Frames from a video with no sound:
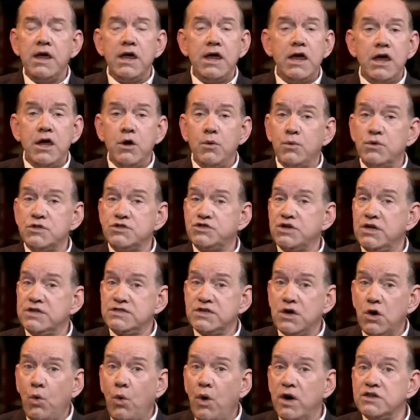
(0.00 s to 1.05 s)
it was just
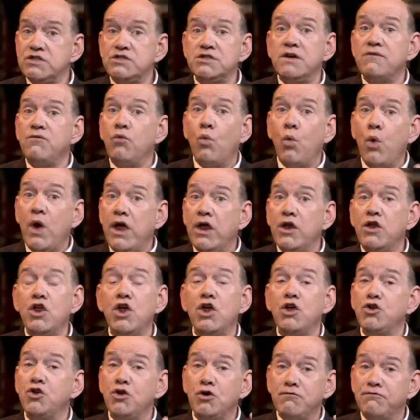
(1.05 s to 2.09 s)
a question of when
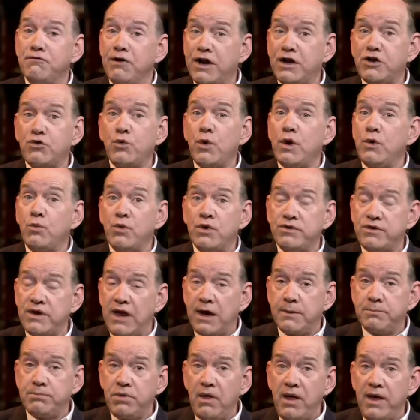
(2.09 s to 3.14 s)
your victory would
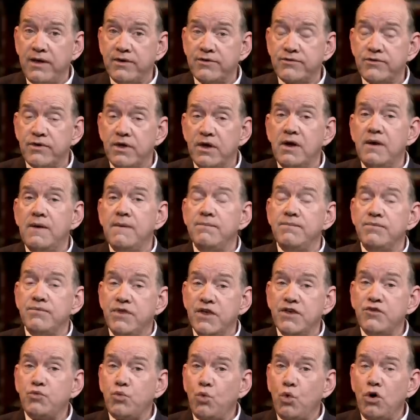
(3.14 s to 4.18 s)
take place.
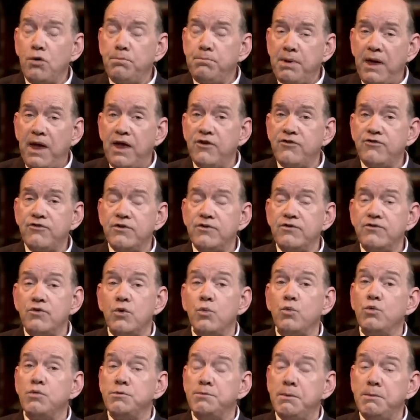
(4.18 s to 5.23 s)
This word patience
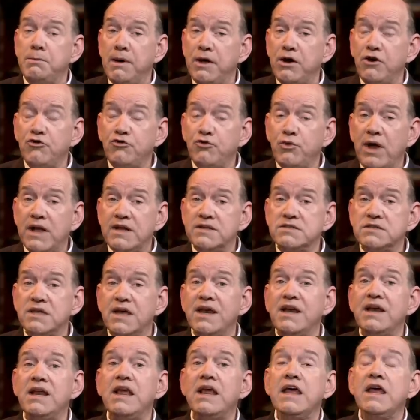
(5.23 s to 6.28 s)
would be better
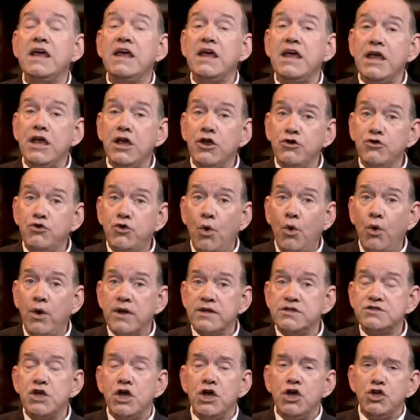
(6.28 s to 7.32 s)
translated
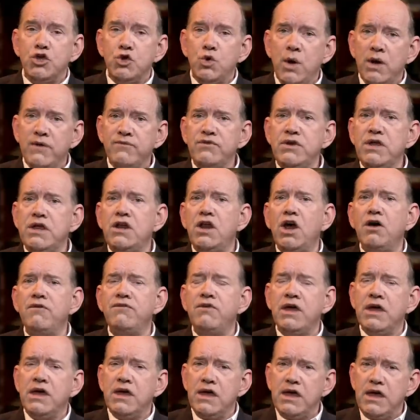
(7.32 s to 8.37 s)
endurance. You have need of
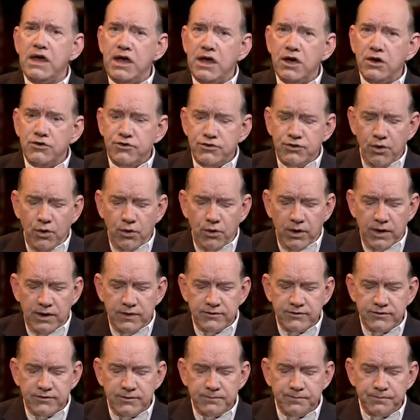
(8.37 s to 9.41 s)

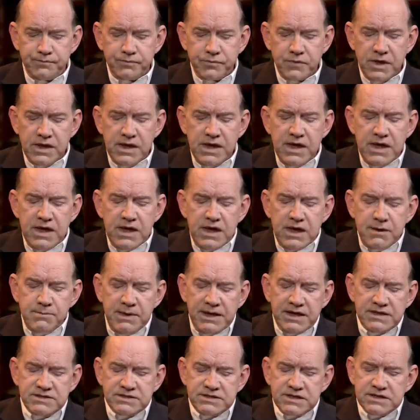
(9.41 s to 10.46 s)
endurance. It
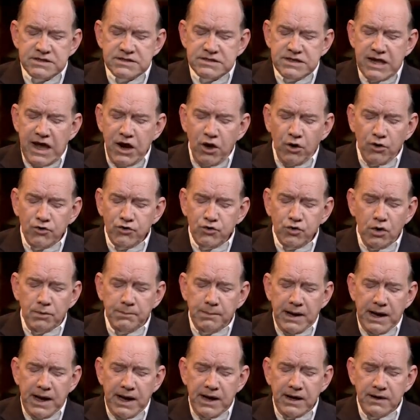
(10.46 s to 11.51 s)
means to stay or to
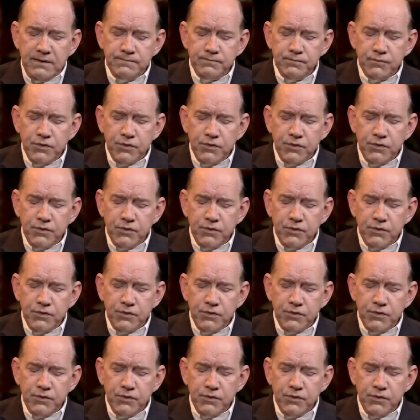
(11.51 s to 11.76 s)
abide,